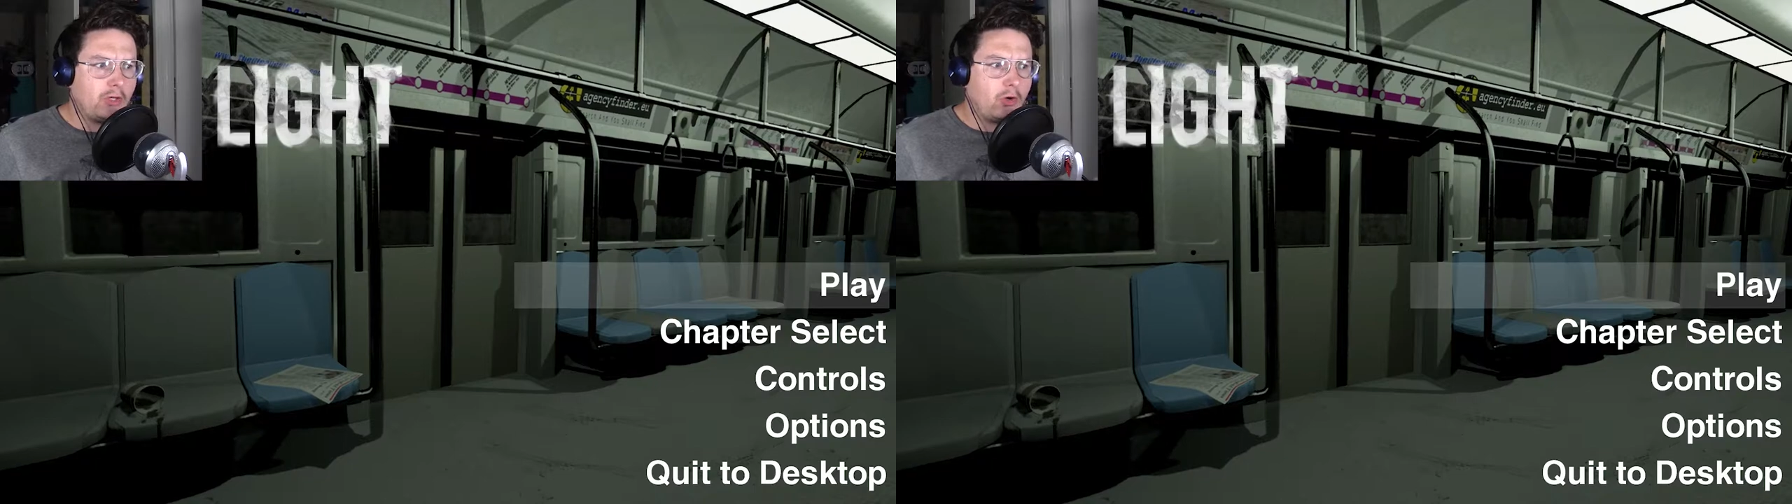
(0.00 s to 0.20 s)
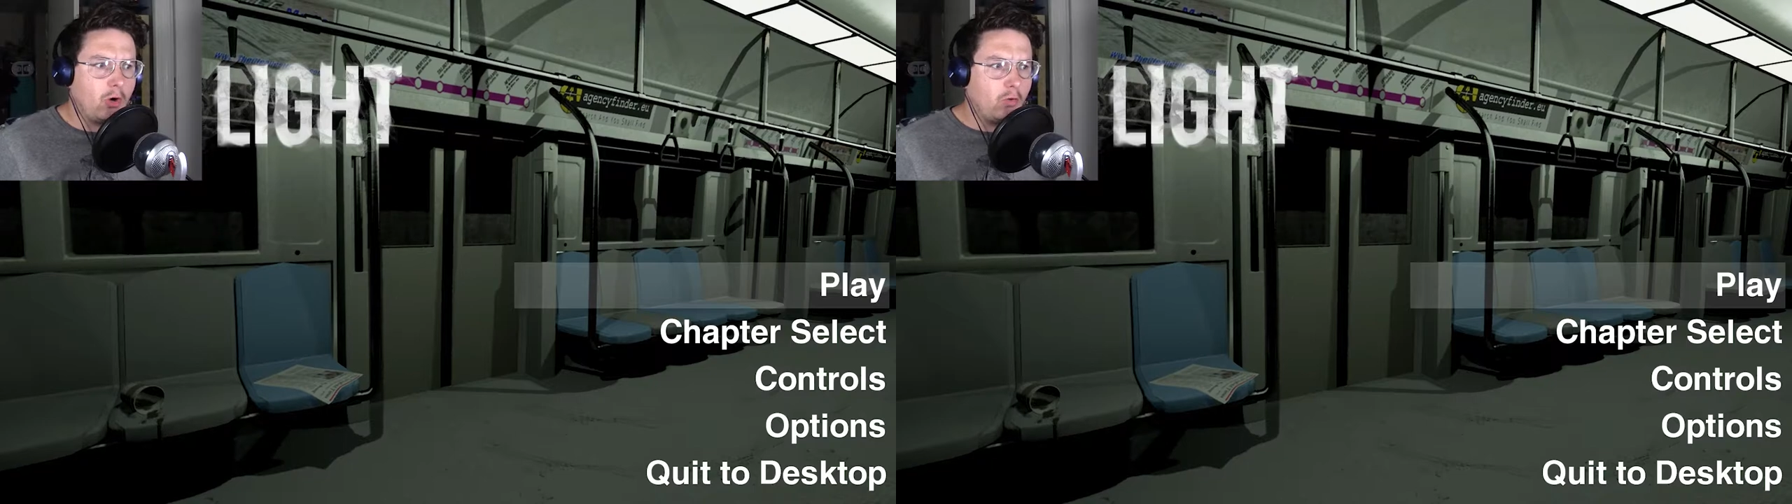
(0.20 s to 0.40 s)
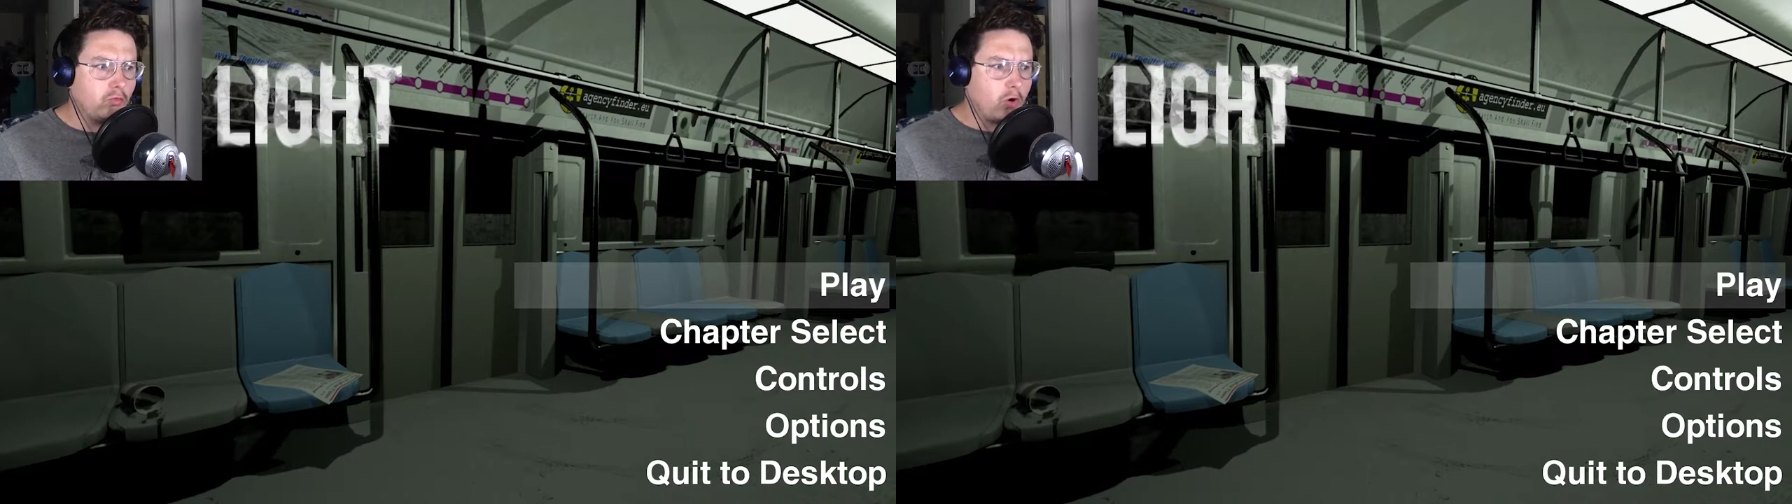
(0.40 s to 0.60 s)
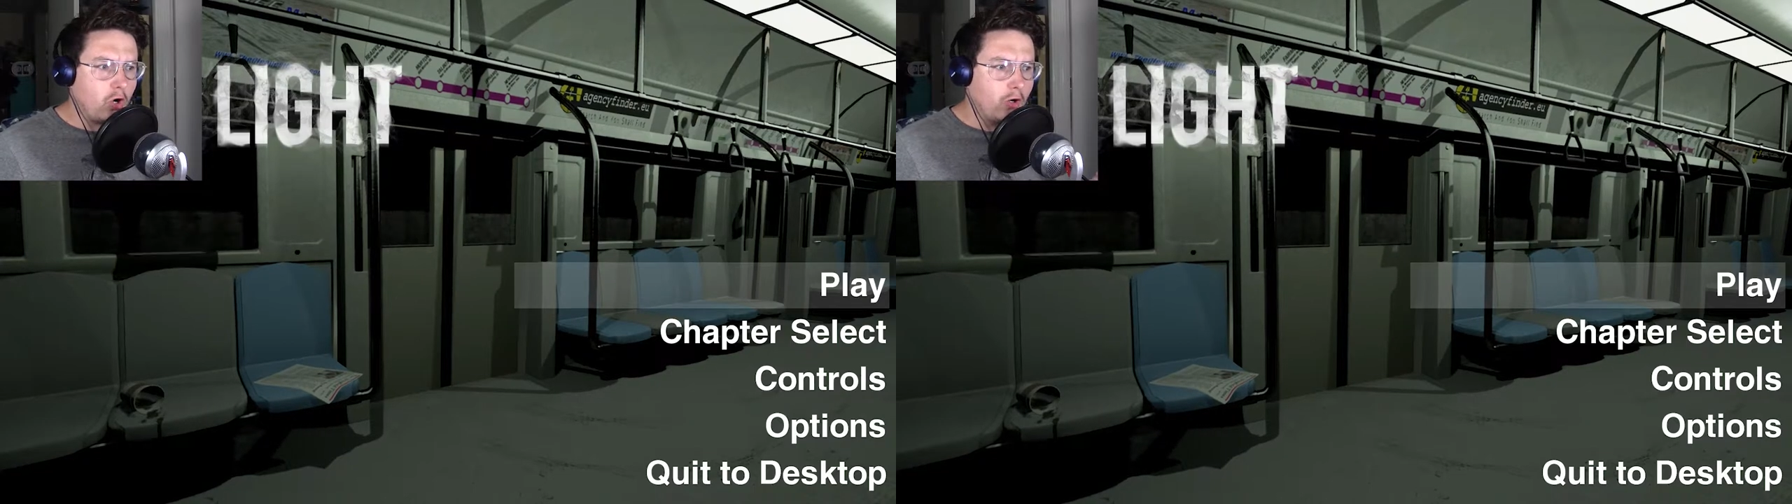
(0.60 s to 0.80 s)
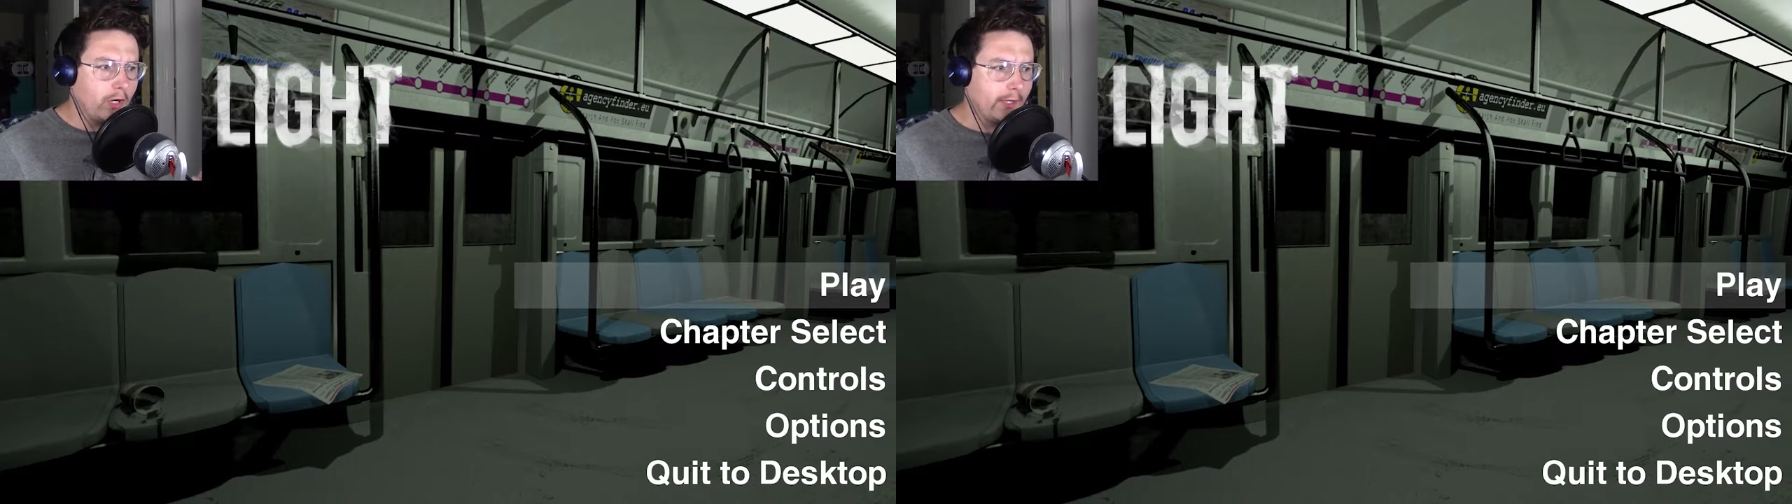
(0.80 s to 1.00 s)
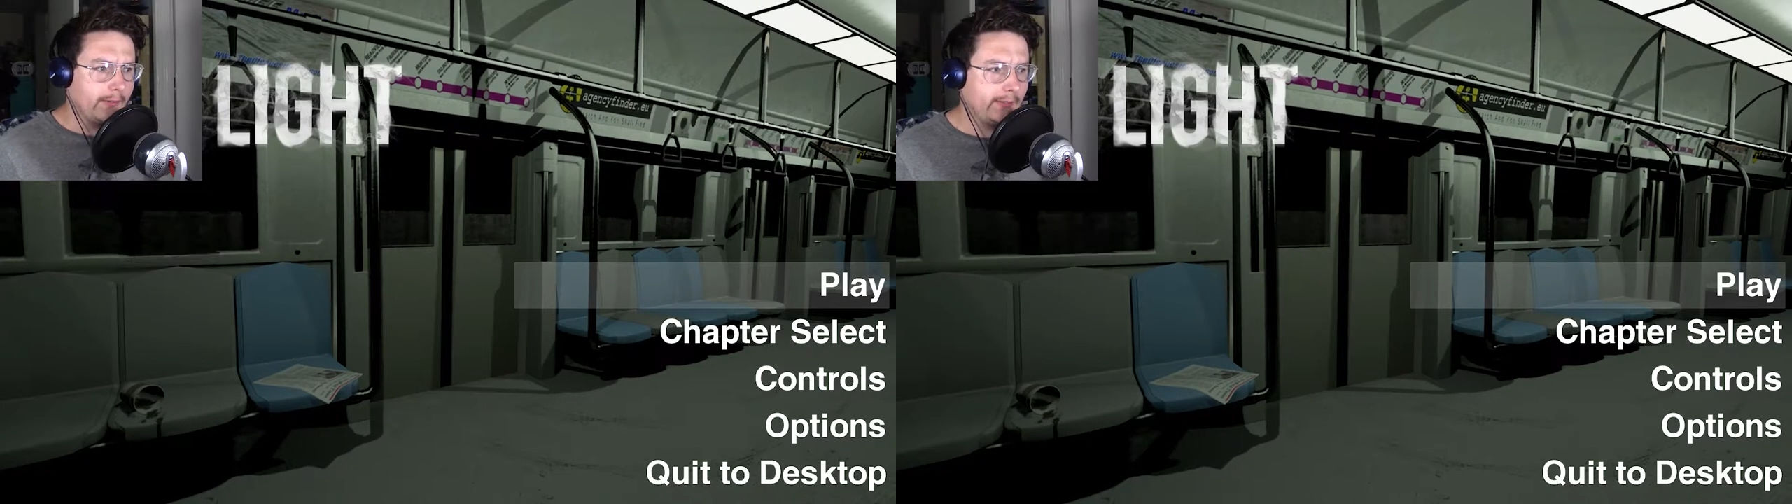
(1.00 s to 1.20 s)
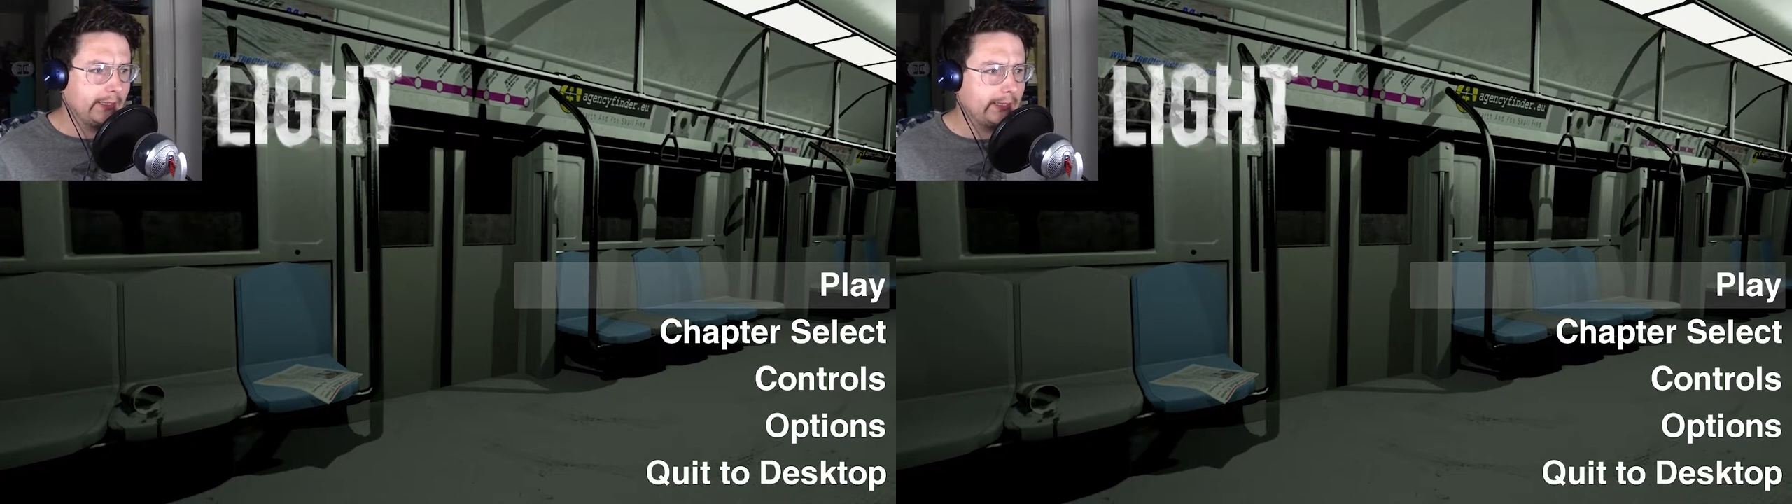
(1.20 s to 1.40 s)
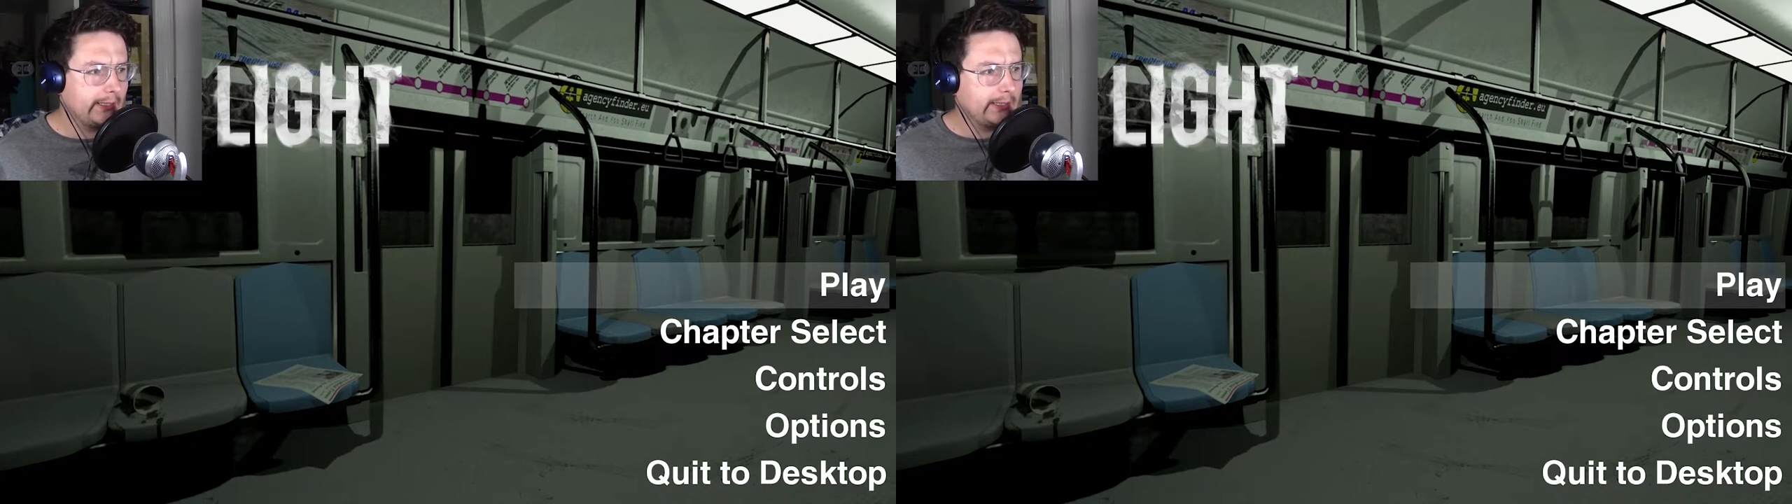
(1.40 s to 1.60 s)
all
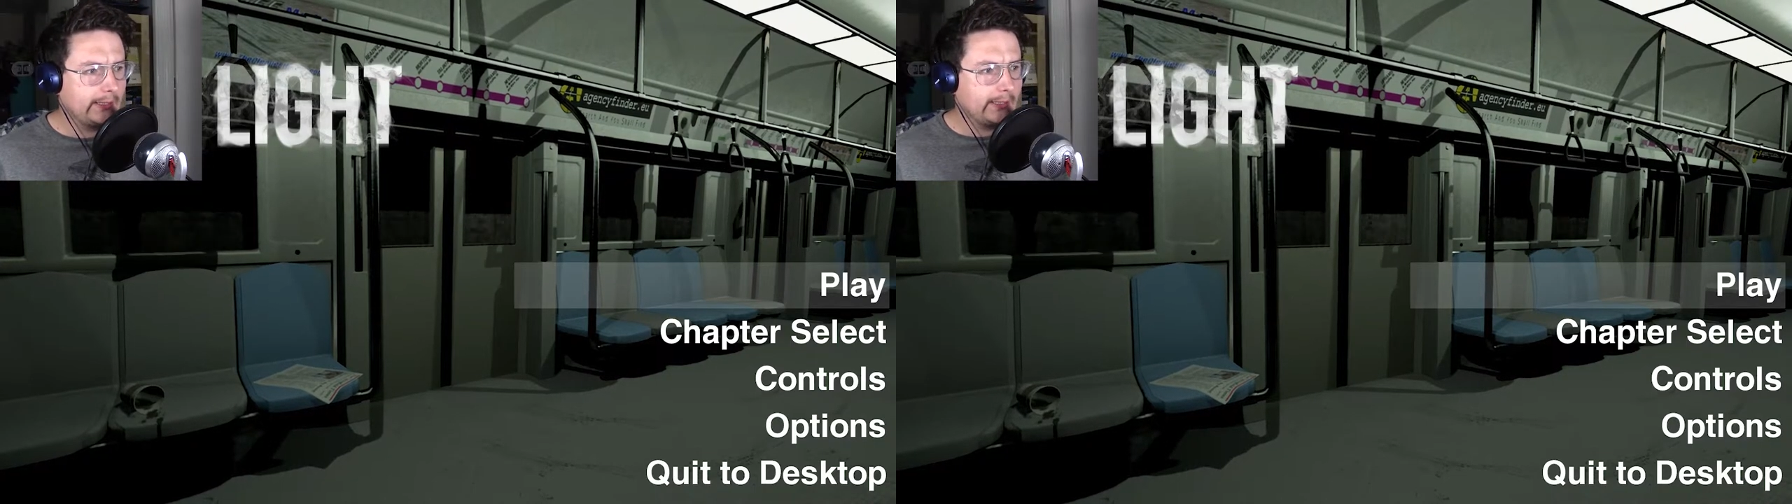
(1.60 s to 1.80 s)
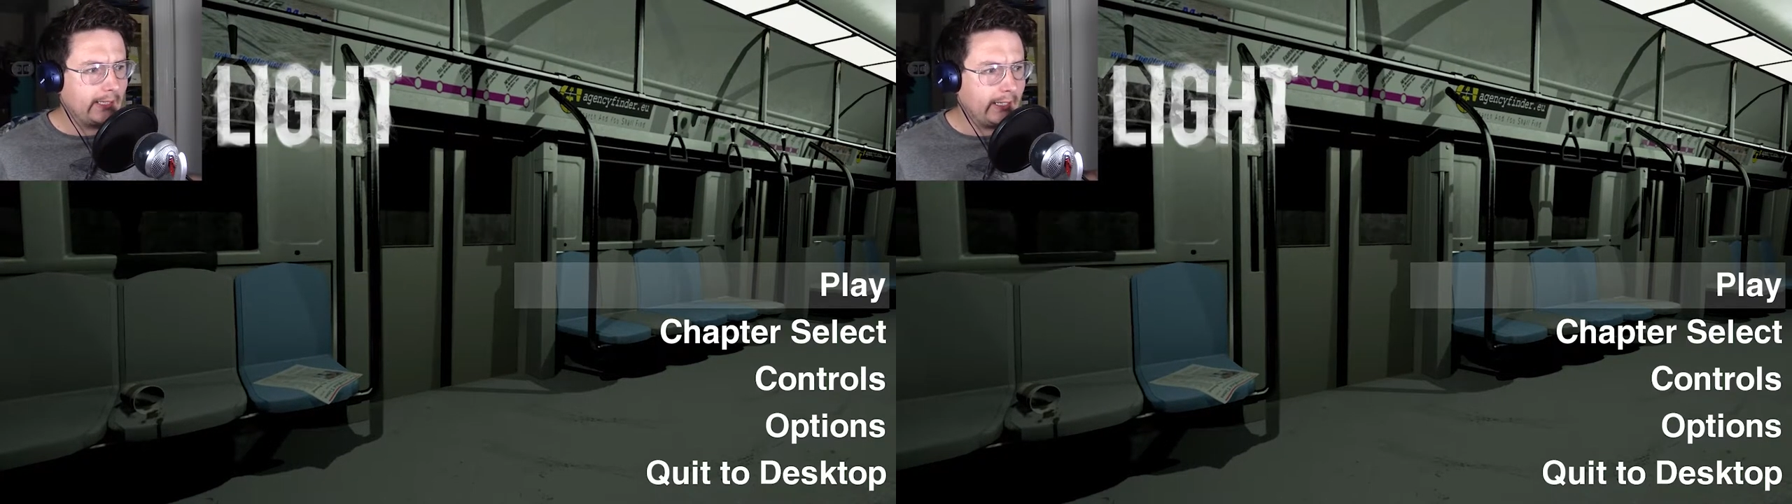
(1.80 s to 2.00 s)
wrong.